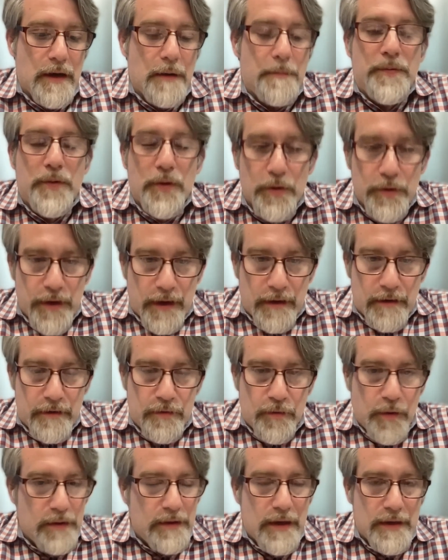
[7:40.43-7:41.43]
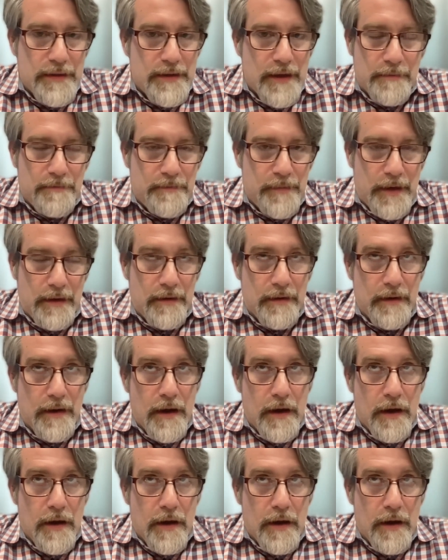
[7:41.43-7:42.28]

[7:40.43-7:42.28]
a product. What does that mean?